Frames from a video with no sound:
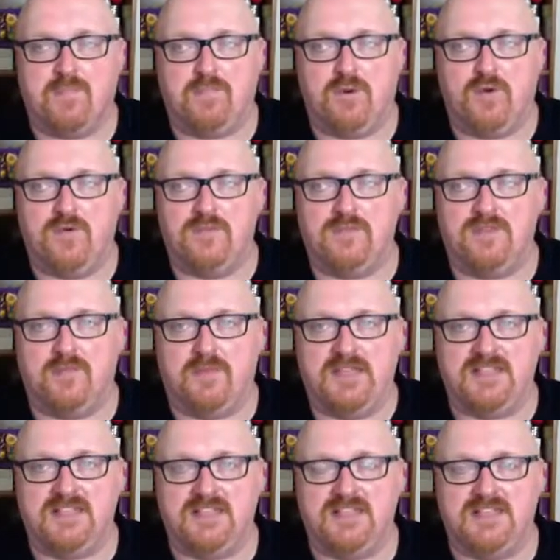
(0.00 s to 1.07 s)
But the
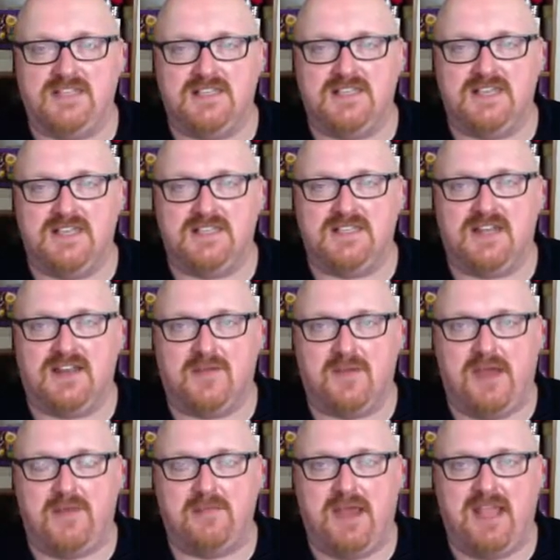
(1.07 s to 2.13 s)
business is kind of
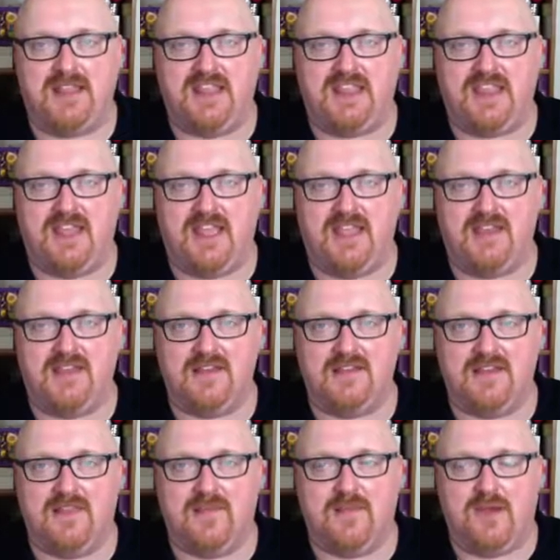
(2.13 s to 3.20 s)
my main thing
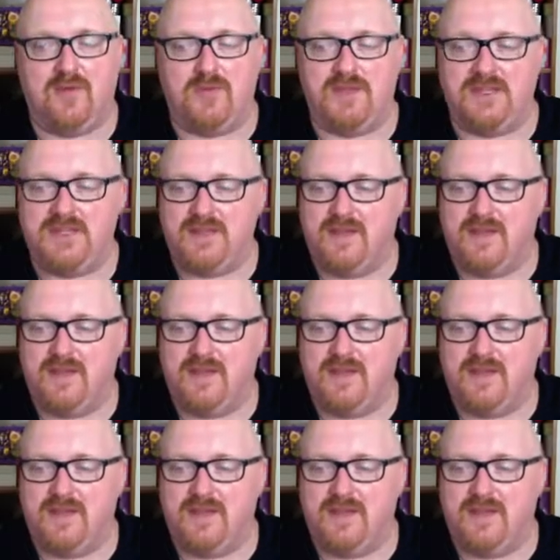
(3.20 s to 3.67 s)
at the moment.